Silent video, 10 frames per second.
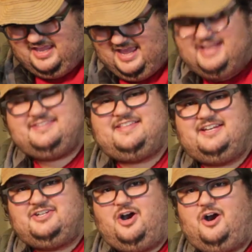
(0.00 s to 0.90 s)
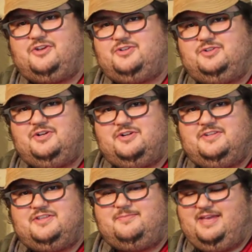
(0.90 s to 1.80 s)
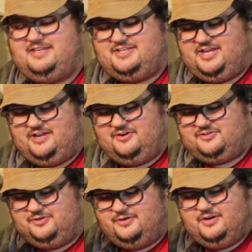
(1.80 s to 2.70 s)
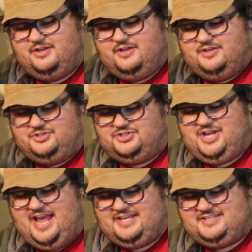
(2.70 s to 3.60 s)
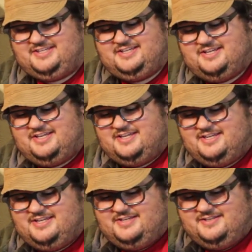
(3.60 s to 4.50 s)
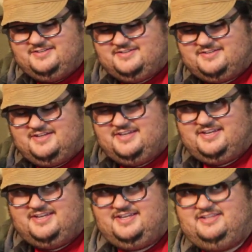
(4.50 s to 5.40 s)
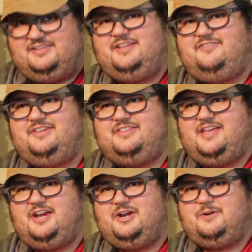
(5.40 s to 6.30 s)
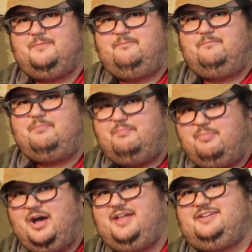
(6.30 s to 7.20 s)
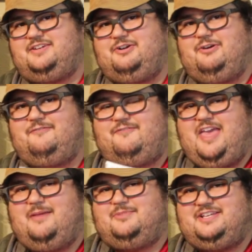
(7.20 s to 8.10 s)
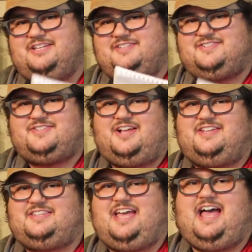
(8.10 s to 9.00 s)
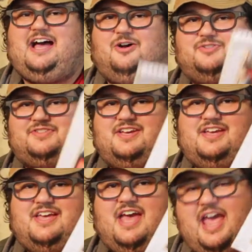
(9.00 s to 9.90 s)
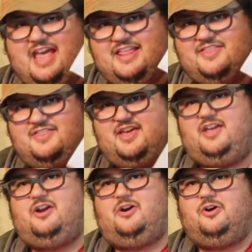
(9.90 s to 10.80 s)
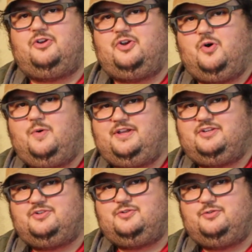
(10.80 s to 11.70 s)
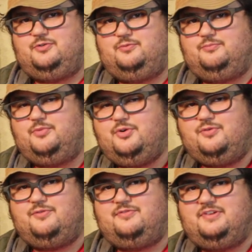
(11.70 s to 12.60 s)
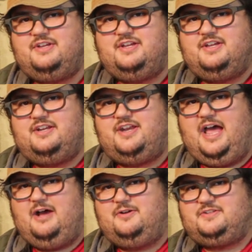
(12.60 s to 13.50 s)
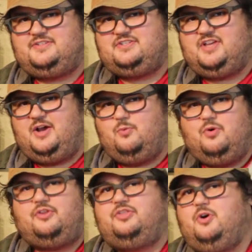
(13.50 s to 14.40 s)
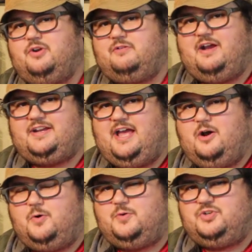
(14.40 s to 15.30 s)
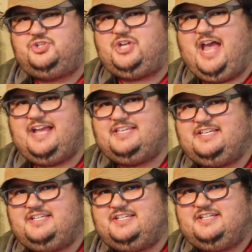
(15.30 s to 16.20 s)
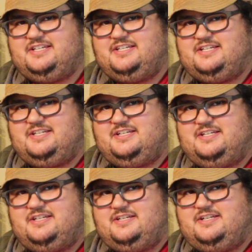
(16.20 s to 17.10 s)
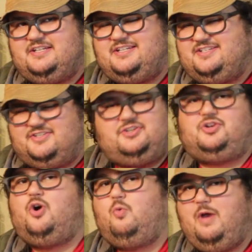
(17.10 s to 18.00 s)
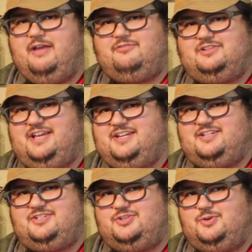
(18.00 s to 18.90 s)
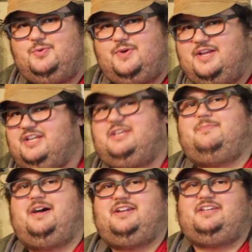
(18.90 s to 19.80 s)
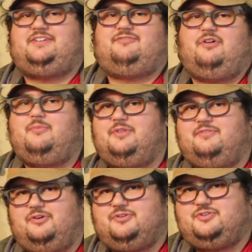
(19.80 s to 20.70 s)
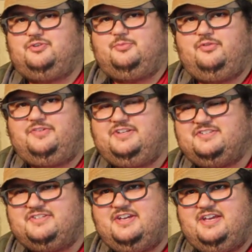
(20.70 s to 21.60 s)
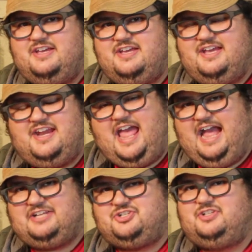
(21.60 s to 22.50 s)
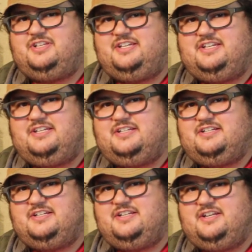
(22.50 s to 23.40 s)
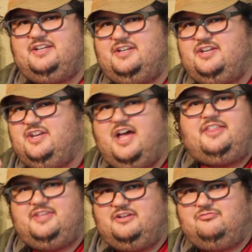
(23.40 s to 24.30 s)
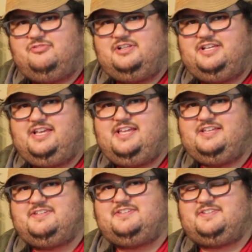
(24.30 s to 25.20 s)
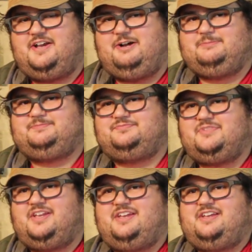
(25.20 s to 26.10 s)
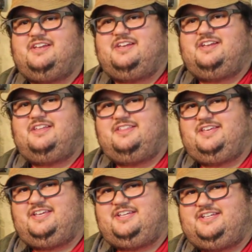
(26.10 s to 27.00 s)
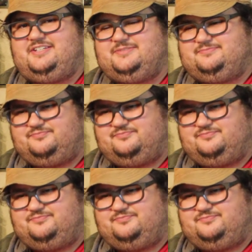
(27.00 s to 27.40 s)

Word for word: as they talk, you learn that the main character, Jackie, is living there, but her family is selling the house and they are going to move. Now, it's uh, worth noting right now, Jackie is in no way related to anybody from the first two movies and actually nothing really is. Um, the